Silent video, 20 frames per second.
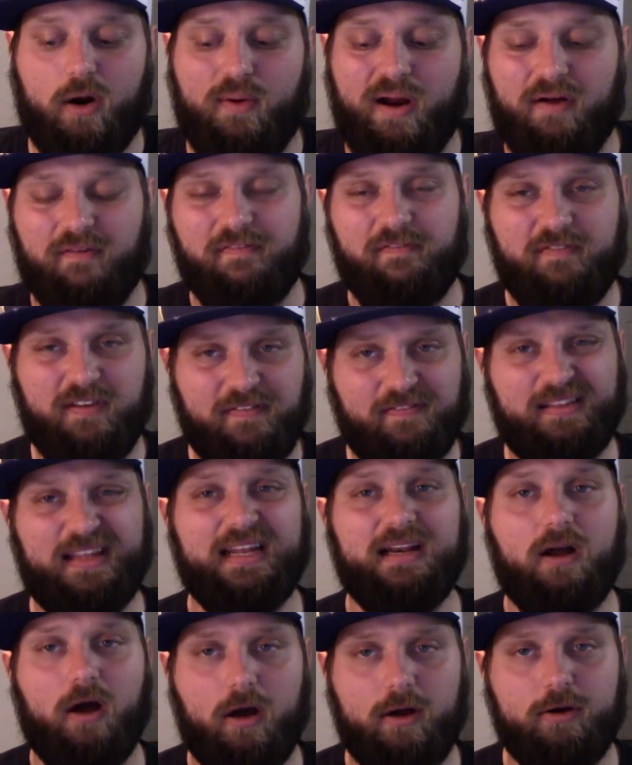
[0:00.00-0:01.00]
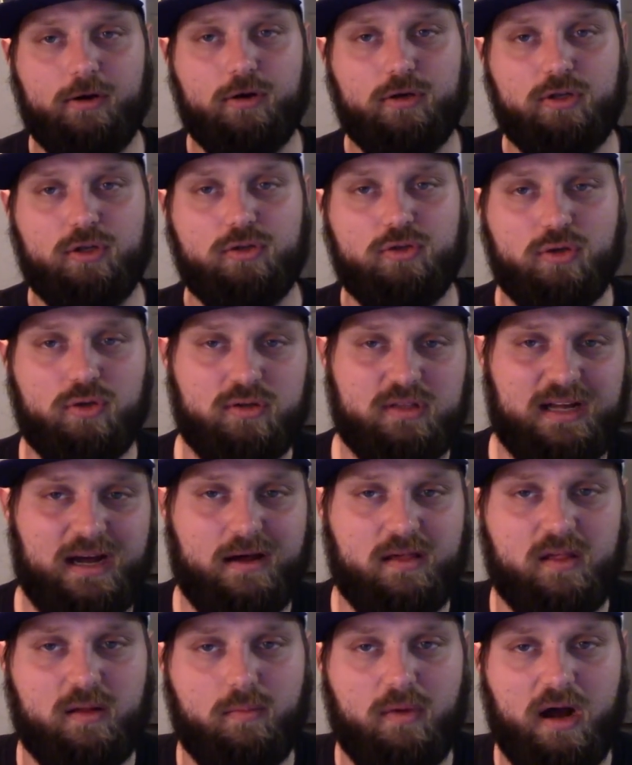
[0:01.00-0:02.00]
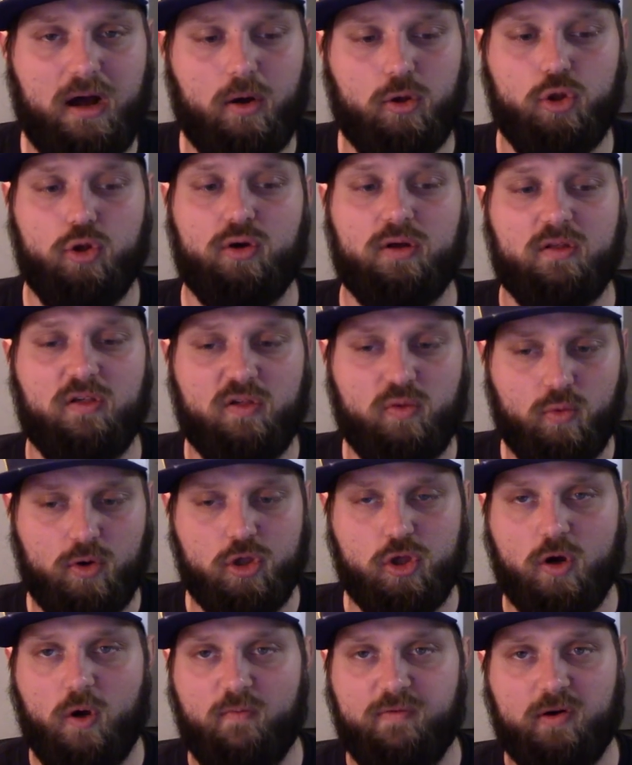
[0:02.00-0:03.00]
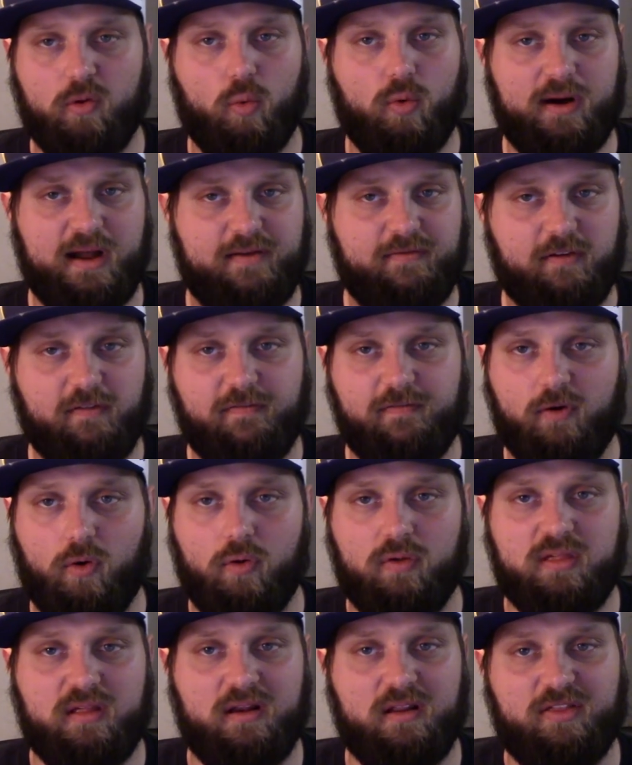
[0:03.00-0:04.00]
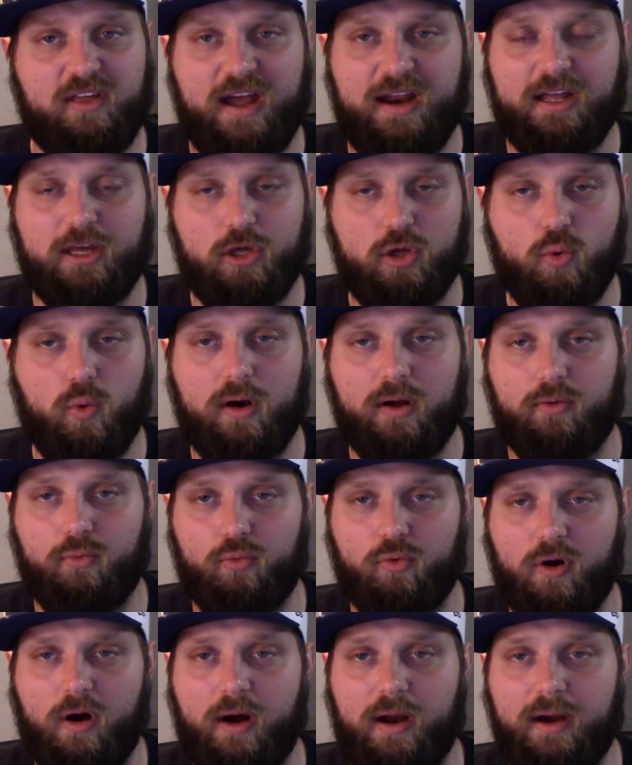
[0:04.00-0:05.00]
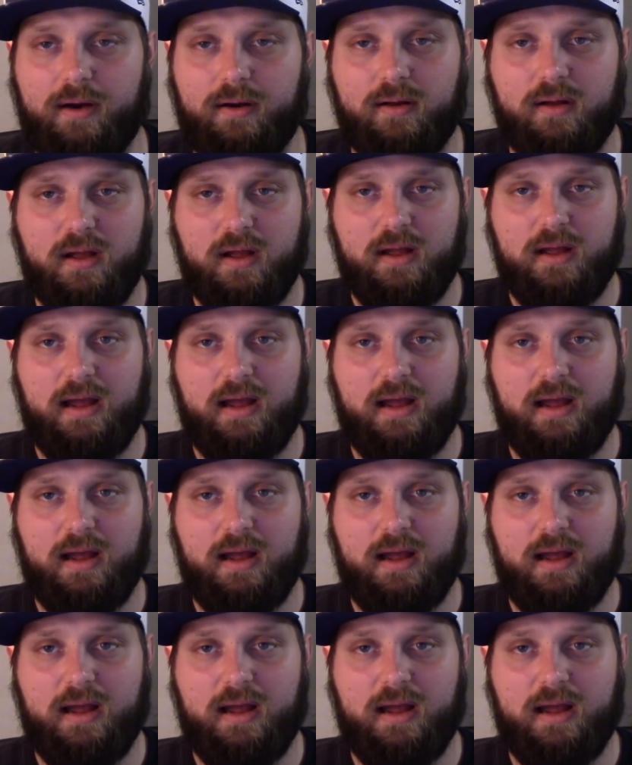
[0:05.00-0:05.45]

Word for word: Around 1500 to 2000 miles, you can switch over to whatever full synthetic you want to run.